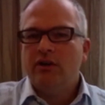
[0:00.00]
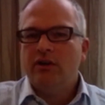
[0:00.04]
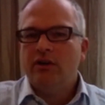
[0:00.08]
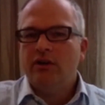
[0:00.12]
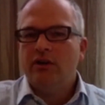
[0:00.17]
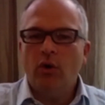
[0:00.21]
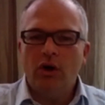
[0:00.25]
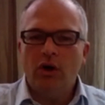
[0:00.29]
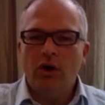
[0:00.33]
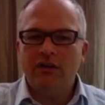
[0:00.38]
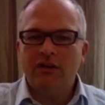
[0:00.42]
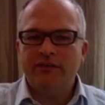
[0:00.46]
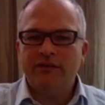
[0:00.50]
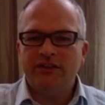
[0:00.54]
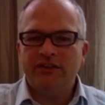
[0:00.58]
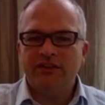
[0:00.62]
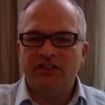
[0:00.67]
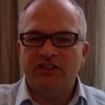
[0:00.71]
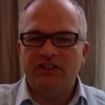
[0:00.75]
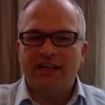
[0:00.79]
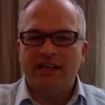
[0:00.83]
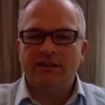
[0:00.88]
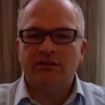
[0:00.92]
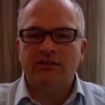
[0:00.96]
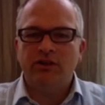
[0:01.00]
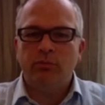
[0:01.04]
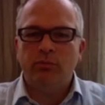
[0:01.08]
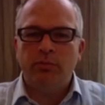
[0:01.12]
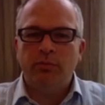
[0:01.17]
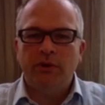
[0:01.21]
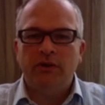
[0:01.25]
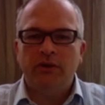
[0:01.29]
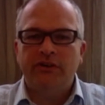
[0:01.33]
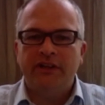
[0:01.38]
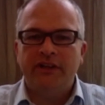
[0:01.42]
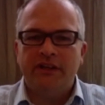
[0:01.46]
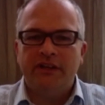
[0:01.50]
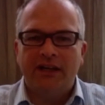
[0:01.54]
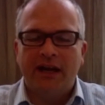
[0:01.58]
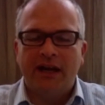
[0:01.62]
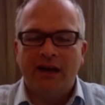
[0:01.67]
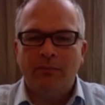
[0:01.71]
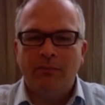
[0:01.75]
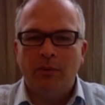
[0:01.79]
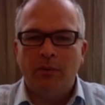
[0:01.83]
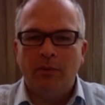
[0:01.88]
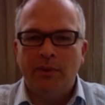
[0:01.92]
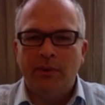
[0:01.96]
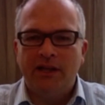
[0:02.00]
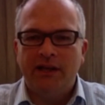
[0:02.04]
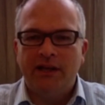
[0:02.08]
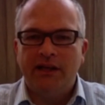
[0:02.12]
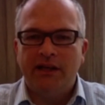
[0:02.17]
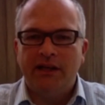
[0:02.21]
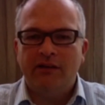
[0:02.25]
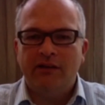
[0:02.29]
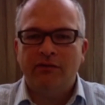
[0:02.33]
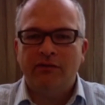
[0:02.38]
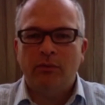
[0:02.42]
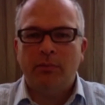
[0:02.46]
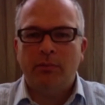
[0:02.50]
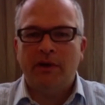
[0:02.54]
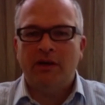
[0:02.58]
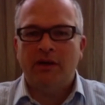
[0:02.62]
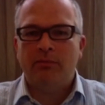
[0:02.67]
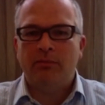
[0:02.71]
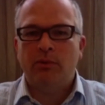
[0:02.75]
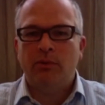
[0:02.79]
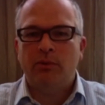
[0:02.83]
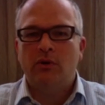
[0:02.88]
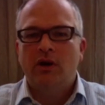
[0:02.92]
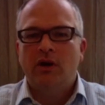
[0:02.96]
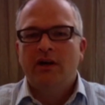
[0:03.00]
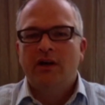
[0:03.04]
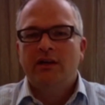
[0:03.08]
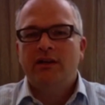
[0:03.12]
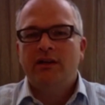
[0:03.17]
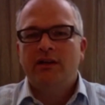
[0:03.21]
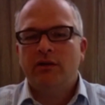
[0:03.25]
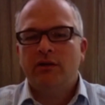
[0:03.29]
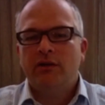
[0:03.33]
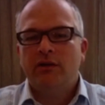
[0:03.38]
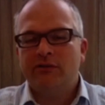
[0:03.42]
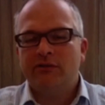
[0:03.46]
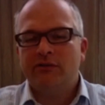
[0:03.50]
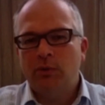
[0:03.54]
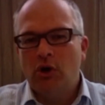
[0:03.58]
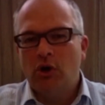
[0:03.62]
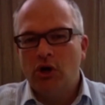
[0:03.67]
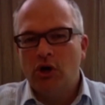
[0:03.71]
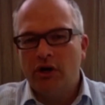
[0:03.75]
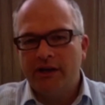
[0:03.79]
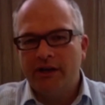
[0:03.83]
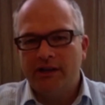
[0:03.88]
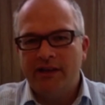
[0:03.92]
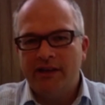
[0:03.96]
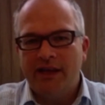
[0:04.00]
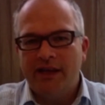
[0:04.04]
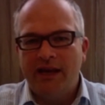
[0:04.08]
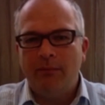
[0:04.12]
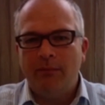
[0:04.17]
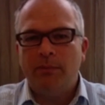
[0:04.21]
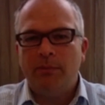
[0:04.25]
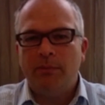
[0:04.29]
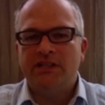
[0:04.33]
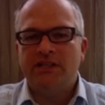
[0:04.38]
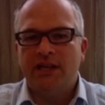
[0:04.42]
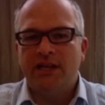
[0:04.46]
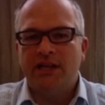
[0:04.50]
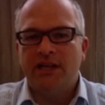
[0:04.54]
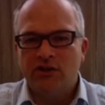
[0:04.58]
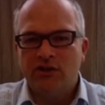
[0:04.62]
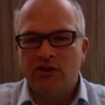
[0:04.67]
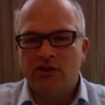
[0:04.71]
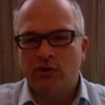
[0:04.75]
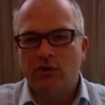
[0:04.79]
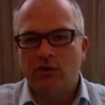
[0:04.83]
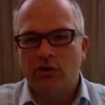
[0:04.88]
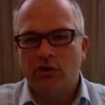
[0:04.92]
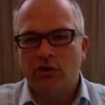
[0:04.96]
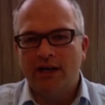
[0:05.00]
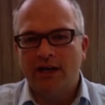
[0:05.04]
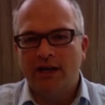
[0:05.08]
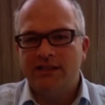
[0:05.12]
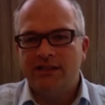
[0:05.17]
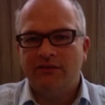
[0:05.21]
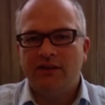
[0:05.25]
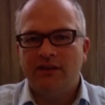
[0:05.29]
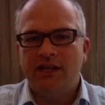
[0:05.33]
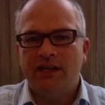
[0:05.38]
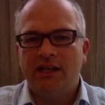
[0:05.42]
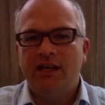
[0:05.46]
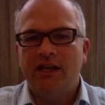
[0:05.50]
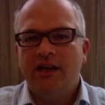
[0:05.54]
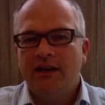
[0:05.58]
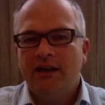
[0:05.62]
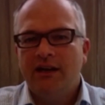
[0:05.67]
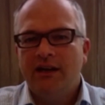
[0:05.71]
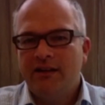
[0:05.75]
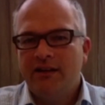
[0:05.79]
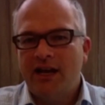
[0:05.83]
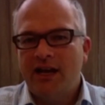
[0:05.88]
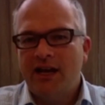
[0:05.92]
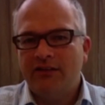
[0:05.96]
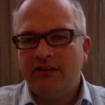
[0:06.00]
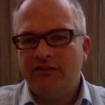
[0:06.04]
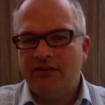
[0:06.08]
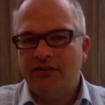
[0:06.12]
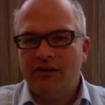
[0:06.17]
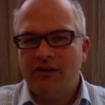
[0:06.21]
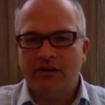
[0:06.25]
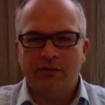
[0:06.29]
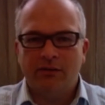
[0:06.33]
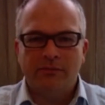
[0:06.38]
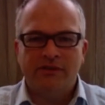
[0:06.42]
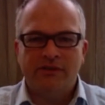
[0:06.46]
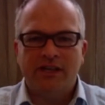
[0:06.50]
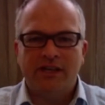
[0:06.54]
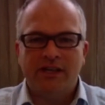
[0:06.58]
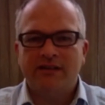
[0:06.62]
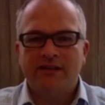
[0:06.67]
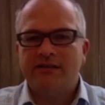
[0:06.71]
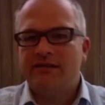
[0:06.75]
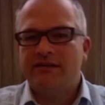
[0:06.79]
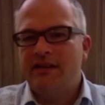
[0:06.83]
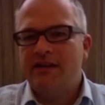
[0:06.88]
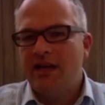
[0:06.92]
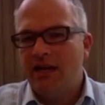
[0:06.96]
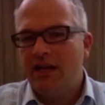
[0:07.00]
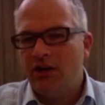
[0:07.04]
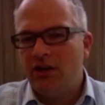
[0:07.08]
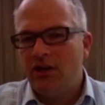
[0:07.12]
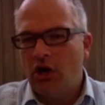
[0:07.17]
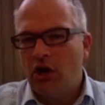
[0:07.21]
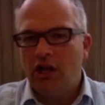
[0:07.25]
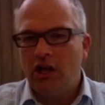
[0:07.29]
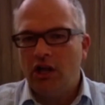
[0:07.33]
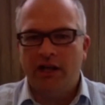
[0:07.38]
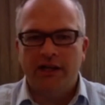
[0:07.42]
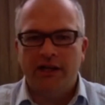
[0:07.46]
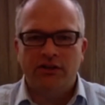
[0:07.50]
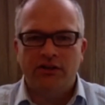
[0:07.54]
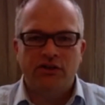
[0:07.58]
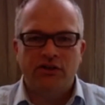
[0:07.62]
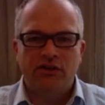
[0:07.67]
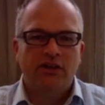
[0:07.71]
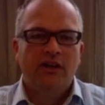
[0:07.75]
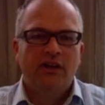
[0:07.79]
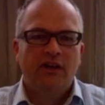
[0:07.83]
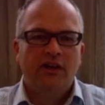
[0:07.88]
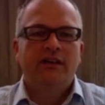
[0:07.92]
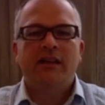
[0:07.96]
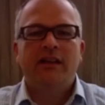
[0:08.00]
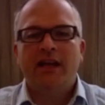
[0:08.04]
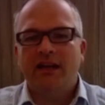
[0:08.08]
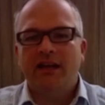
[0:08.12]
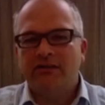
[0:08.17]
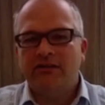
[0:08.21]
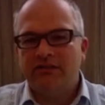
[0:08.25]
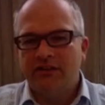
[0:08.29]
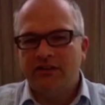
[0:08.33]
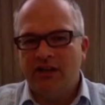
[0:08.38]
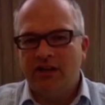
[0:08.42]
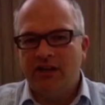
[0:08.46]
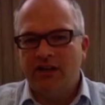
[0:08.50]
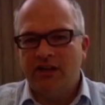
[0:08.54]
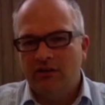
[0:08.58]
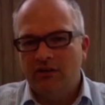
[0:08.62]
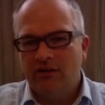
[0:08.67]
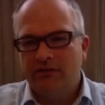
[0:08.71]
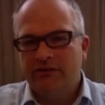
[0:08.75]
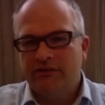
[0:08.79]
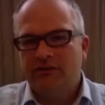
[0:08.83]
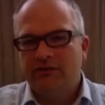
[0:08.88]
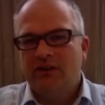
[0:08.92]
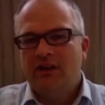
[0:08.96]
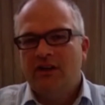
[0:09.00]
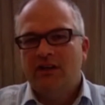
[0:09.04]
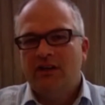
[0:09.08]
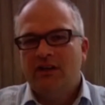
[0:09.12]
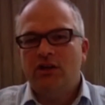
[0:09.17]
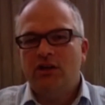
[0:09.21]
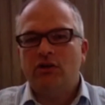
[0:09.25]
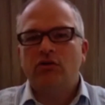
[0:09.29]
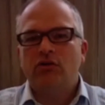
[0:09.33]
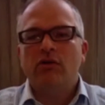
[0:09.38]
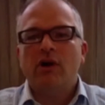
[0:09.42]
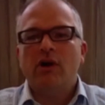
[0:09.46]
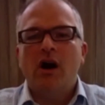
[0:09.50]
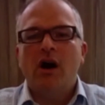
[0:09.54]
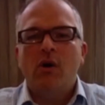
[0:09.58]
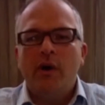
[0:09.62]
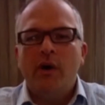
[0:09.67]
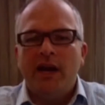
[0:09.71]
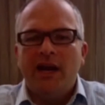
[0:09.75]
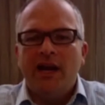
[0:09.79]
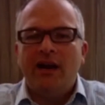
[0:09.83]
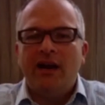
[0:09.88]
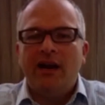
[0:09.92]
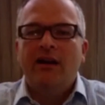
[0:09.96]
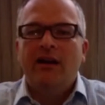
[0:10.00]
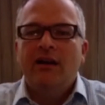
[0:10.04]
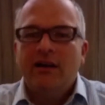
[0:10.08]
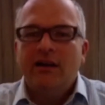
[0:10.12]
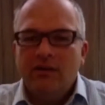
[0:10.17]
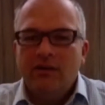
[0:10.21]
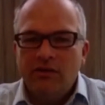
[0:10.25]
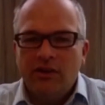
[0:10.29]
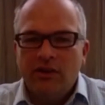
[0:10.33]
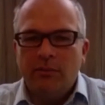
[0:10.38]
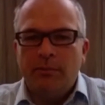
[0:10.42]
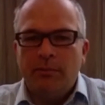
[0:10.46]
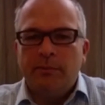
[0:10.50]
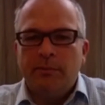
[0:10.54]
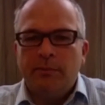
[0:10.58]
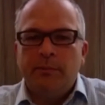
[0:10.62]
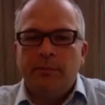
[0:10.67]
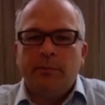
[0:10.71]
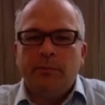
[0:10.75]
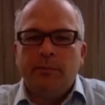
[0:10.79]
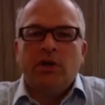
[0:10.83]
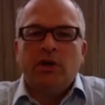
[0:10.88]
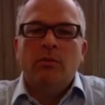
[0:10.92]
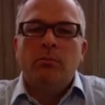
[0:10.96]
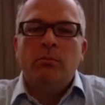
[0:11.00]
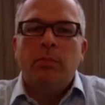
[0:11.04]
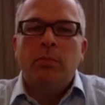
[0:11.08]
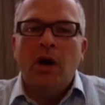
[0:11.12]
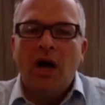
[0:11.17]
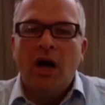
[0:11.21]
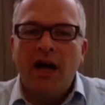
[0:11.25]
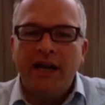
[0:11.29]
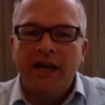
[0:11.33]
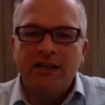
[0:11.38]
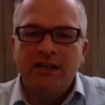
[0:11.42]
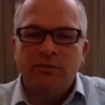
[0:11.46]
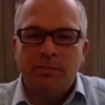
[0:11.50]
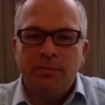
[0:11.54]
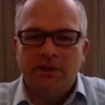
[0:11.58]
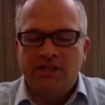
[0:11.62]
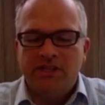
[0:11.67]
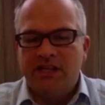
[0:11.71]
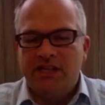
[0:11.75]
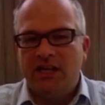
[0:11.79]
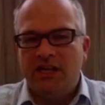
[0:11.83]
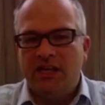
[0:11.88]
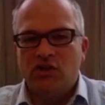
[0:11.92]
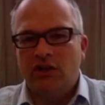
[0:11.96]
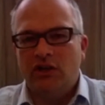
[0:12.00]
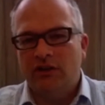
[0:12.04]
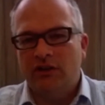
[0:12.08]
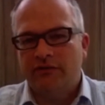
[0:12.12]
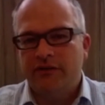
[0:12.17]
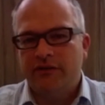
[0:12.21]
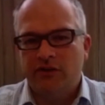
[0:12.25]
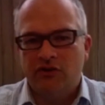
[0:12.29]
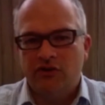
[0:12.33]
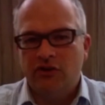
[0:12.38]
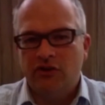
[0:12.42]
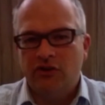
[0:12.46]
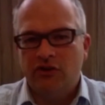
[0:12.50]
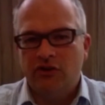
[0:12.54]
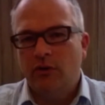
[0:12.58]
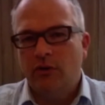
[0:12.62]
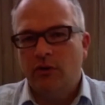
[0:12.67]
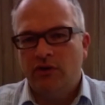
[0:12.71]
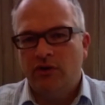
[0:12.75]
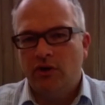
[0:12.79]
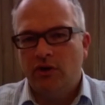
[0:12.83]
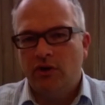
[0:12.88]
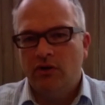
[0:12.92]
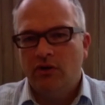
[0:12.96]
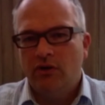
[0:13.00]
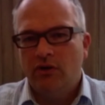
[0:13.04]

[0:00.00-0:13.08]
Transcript: All of a sudden you're building the capability of your people. You're exploring their potential creativity, their circumstances, their knowledge, their skills. You're growing the combined potential of the two of you.